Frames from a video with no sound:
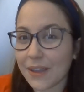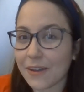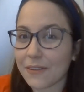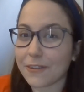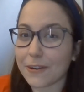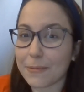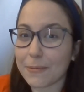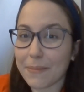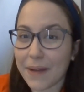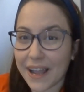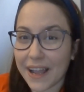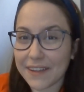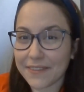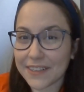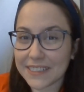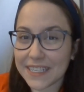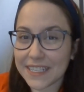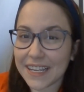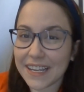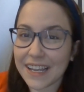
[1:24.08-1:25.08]
For my
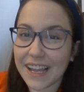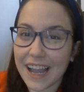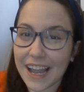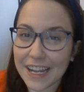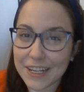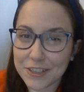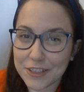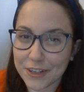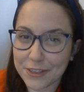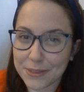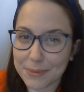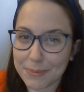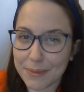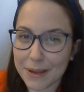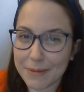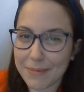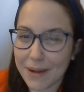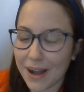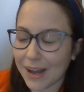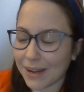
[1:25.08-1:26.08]
visit, I chose my
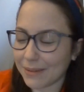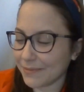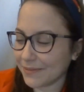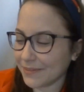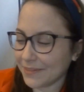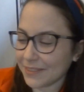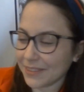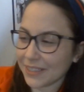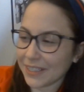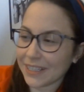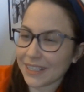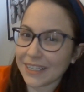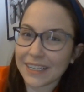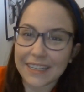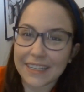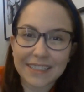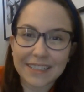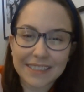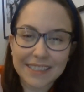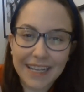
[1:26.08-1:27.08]
mom.
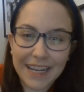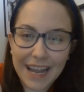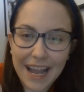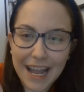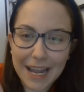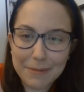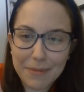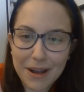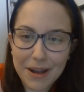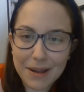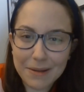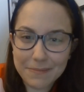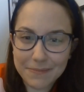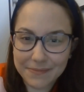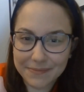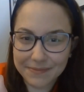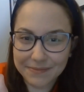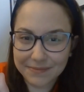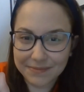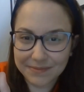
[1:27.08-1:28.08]
Say hi, mom.
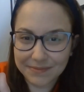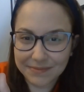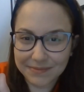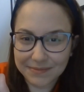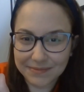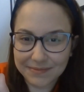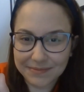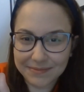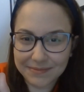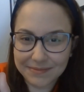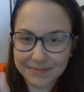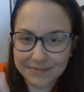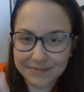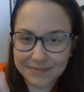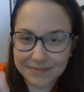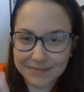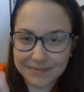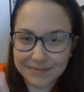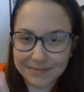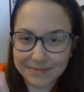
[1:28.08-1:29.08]

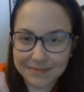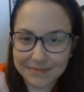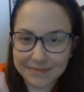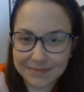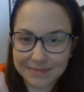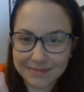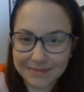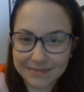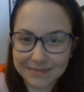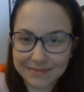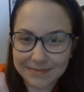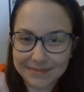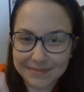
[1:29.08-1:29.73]
Hi.